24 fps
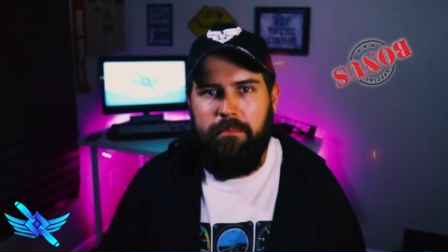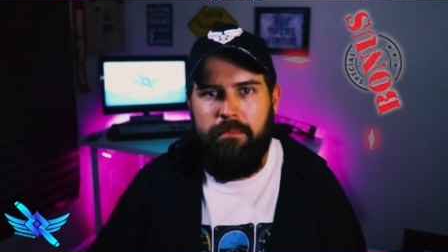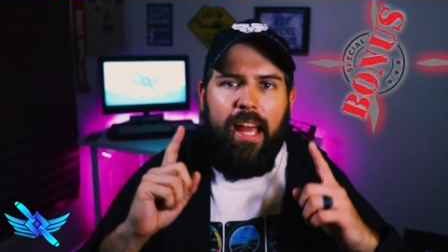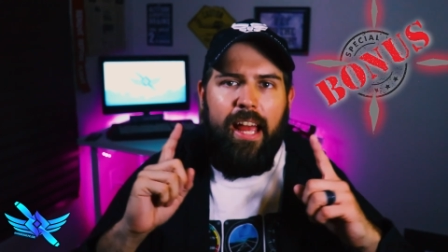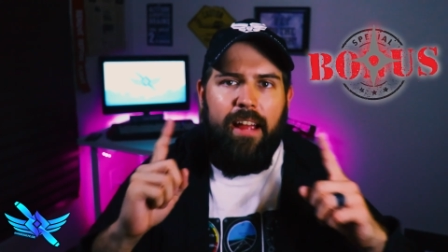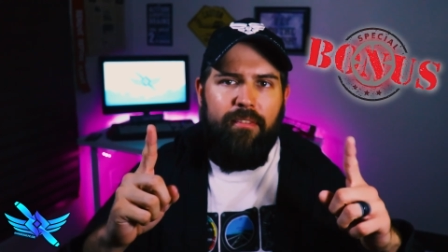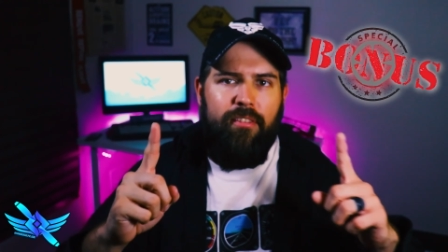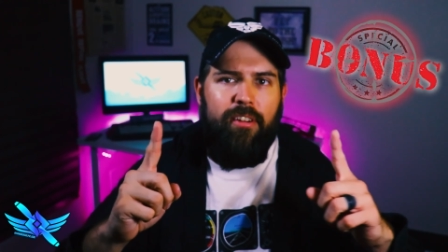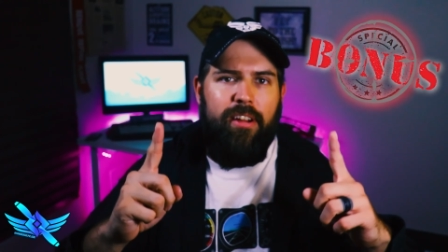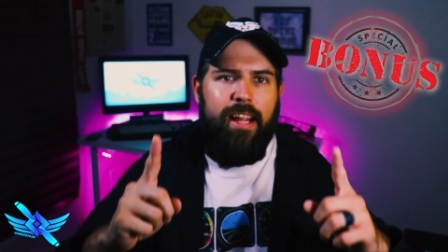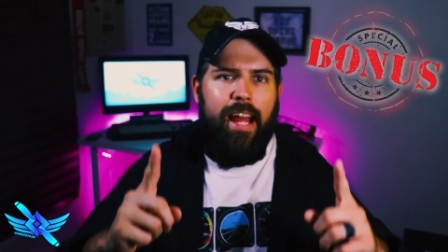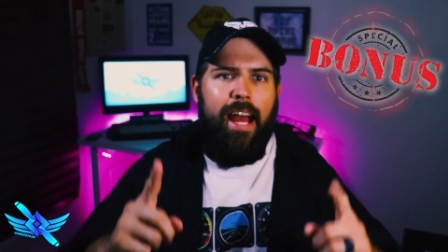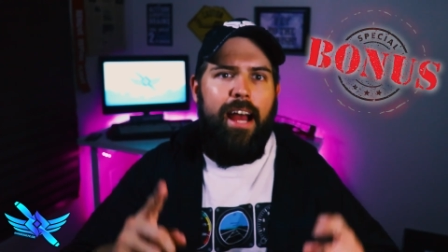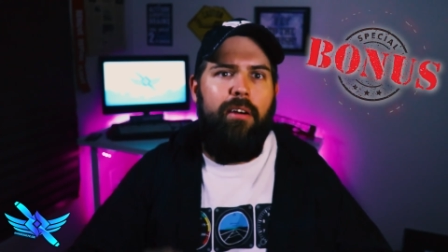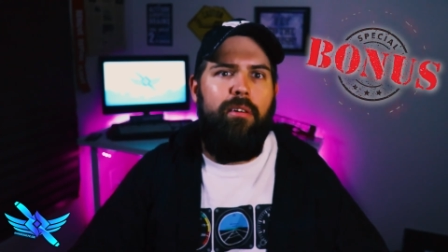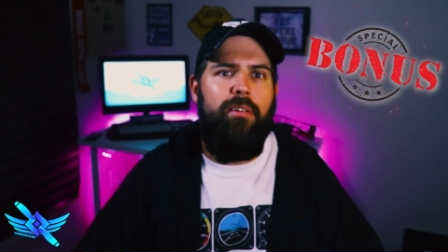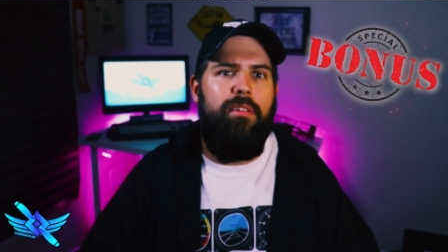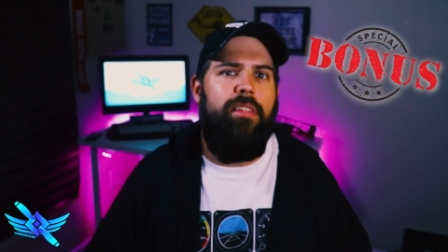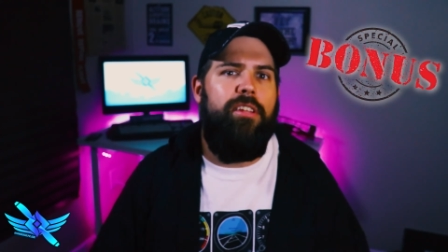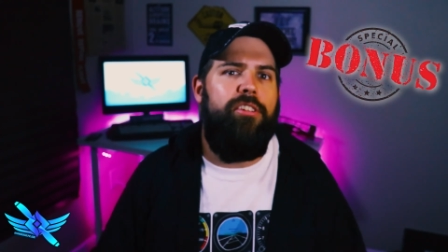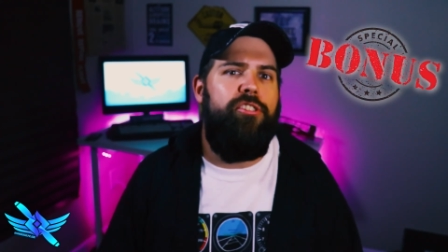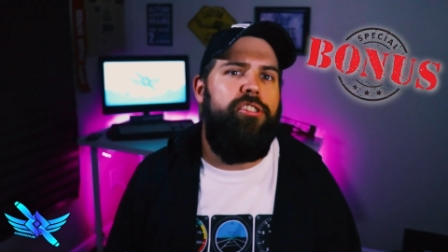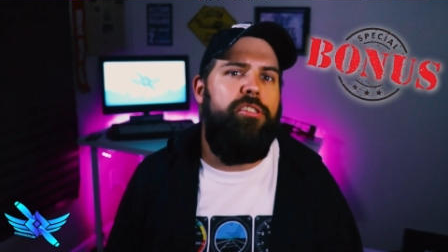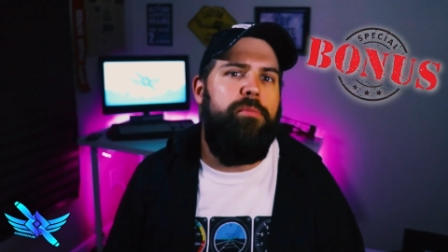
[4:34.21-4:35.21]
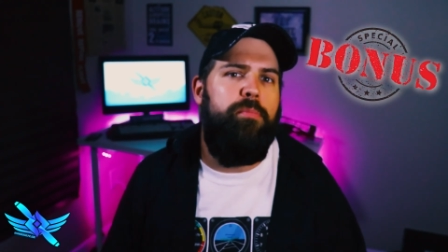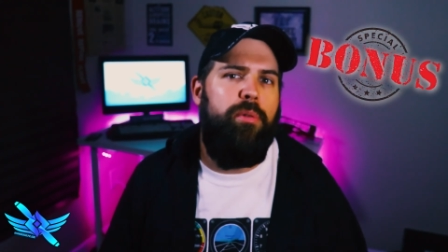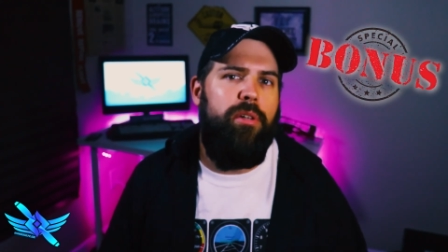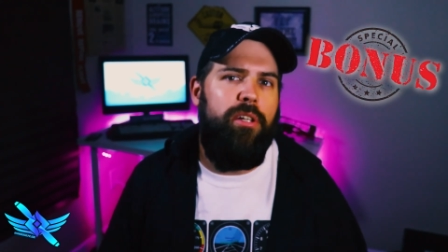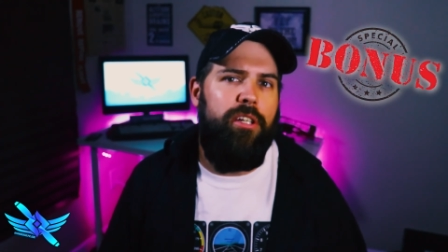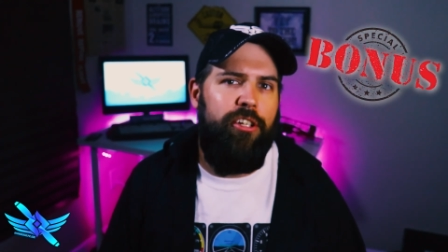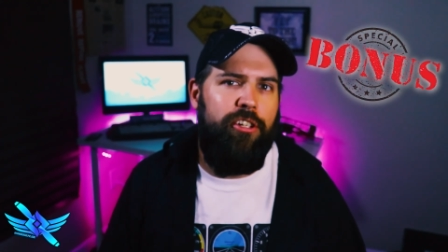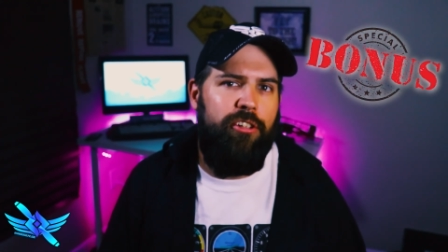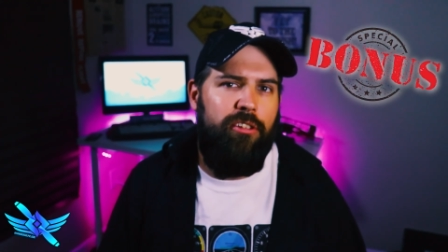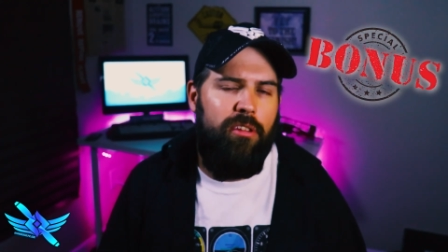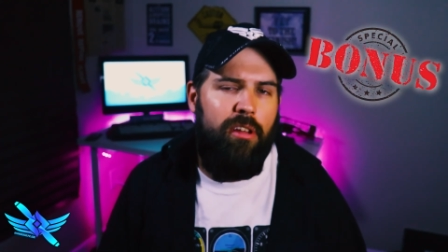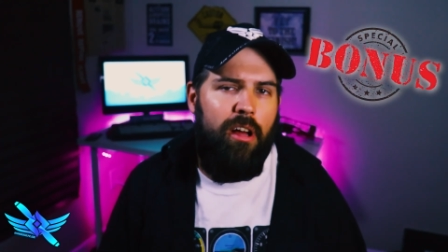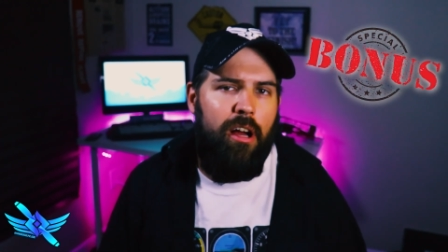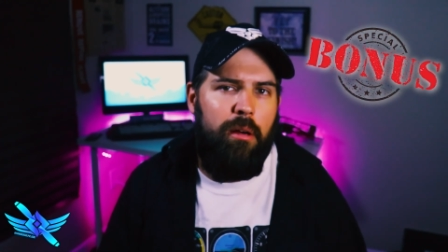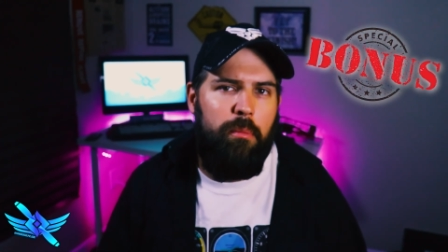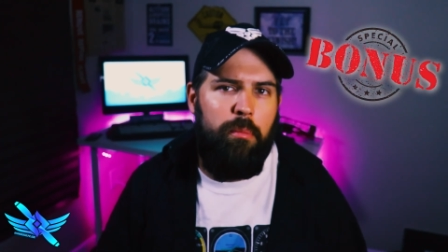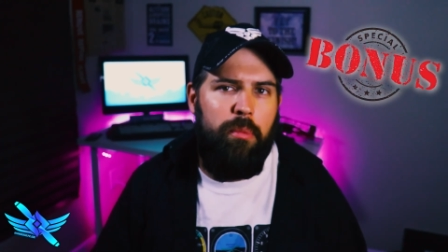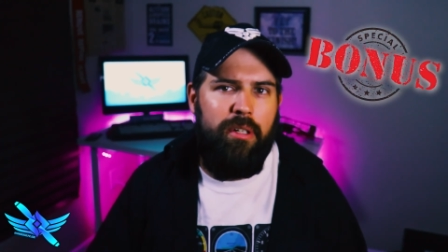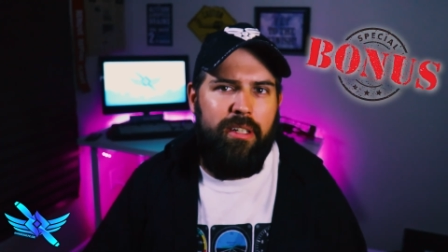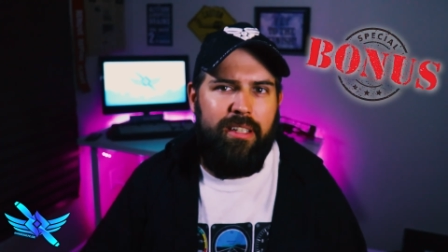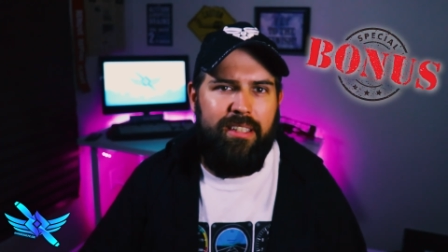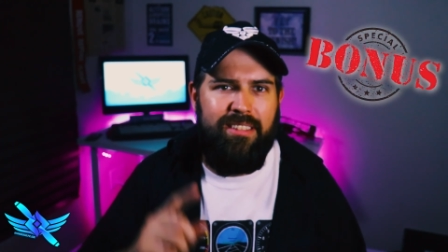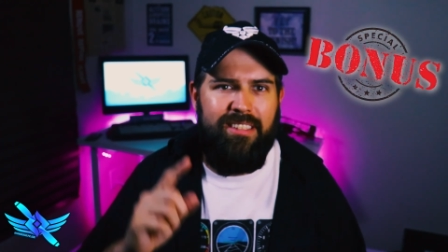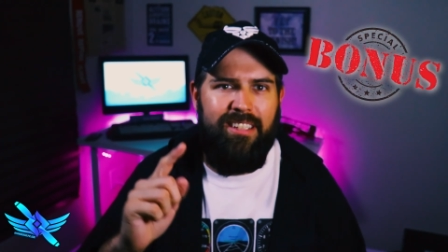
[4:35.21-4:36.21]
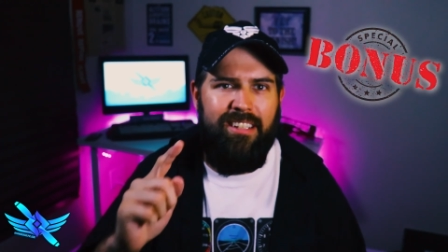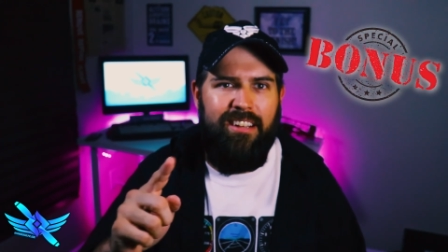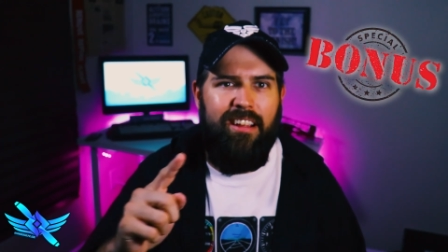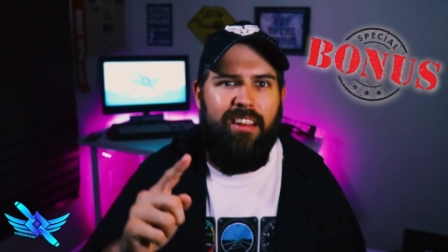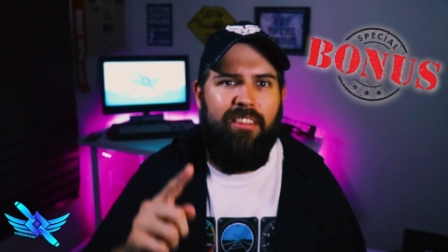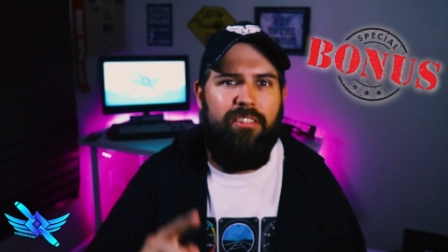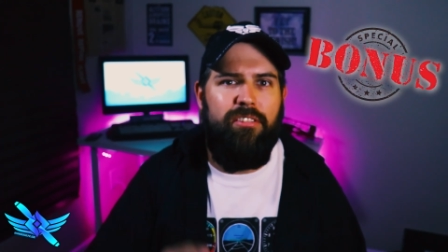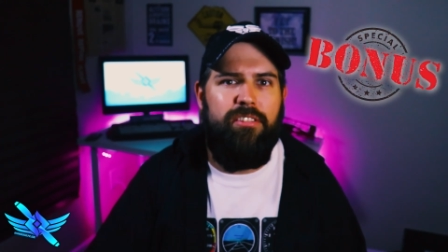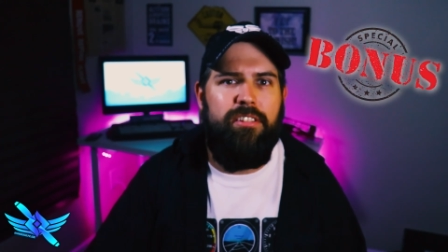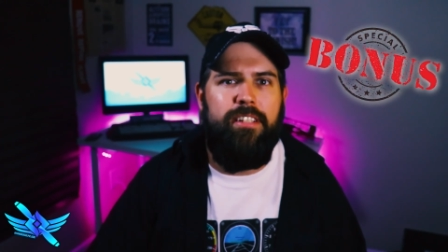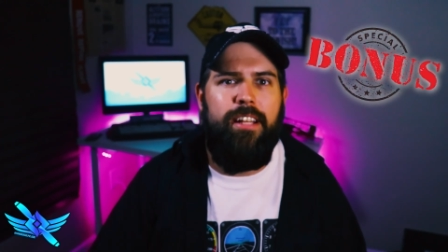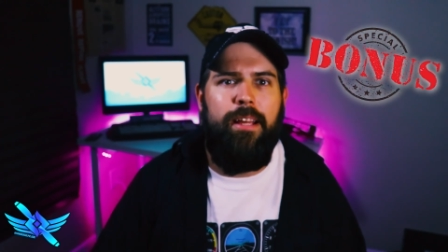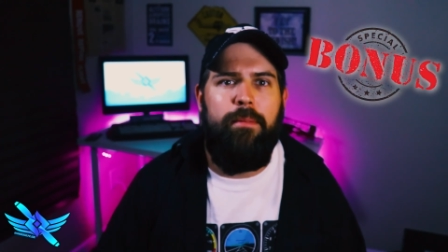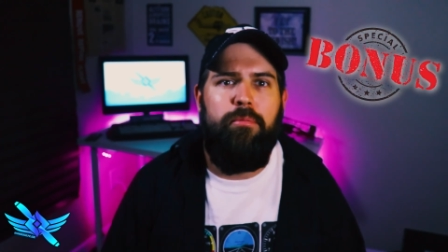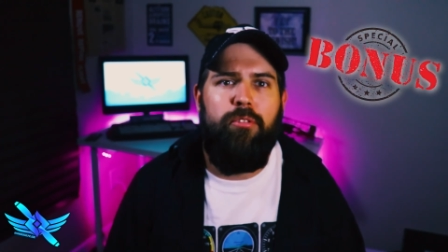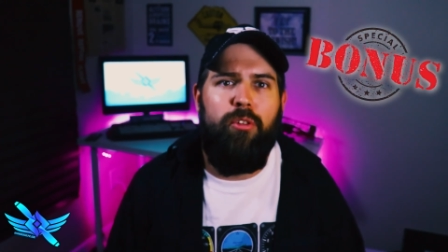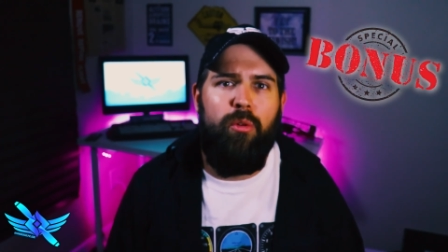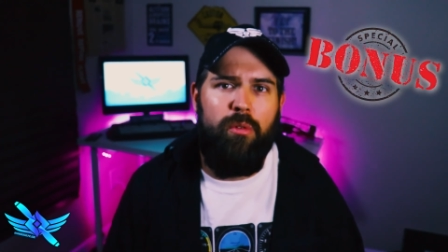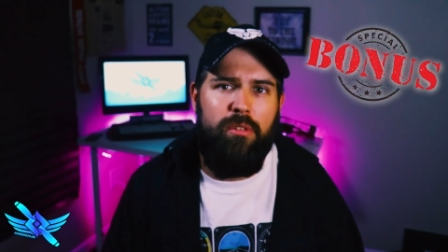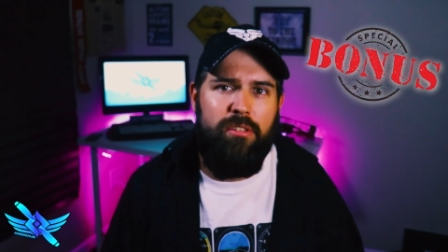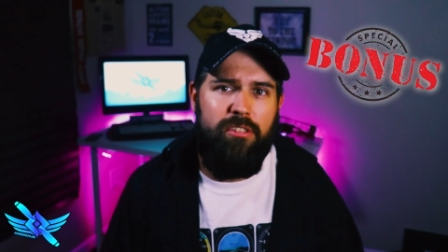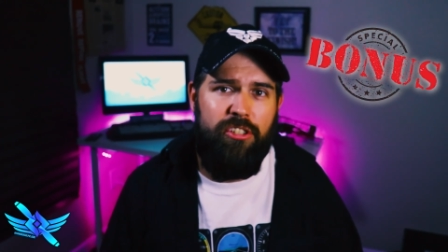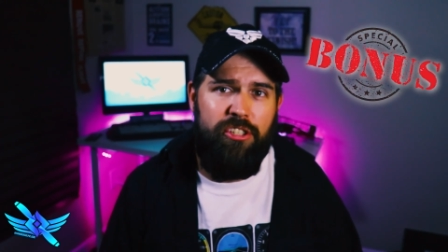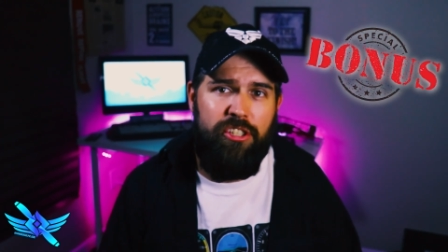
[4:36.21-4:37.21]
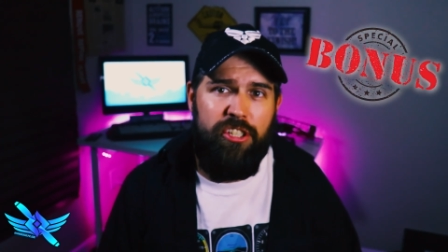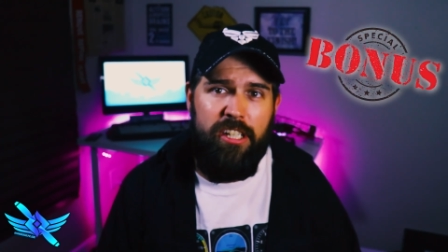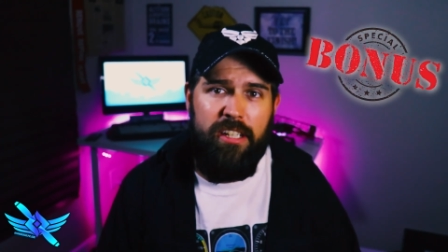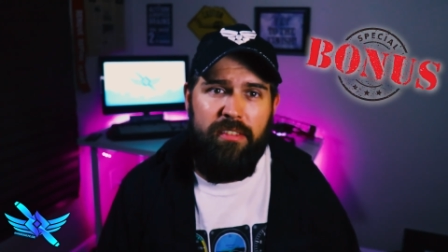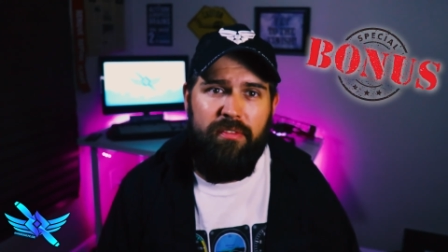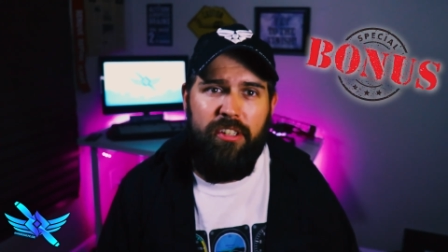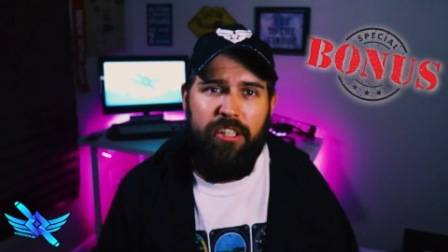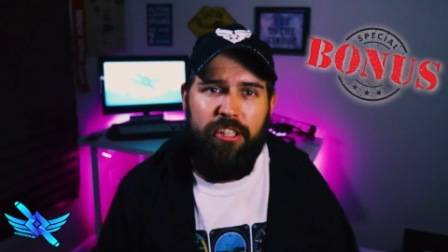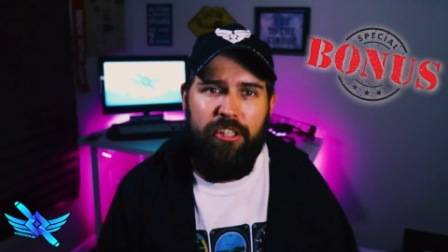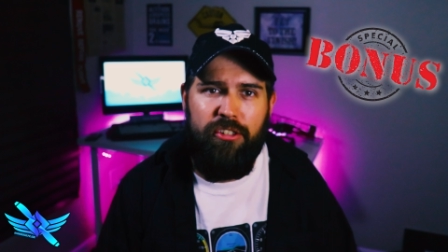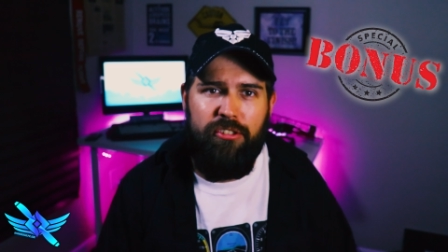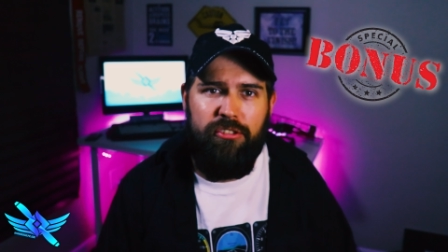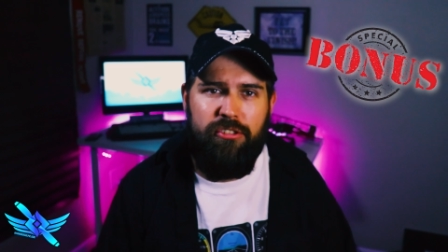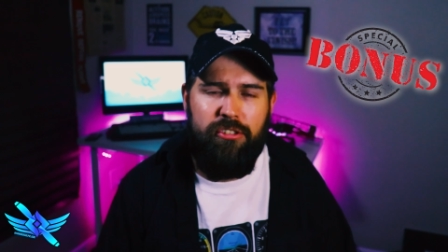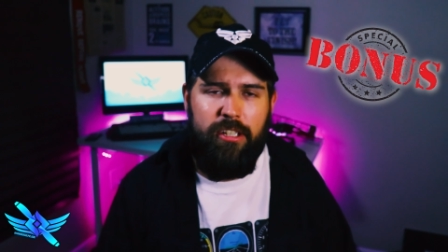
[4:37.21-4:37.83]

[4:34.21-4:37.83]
Every hour that you put in your logbook is another step towards achieving your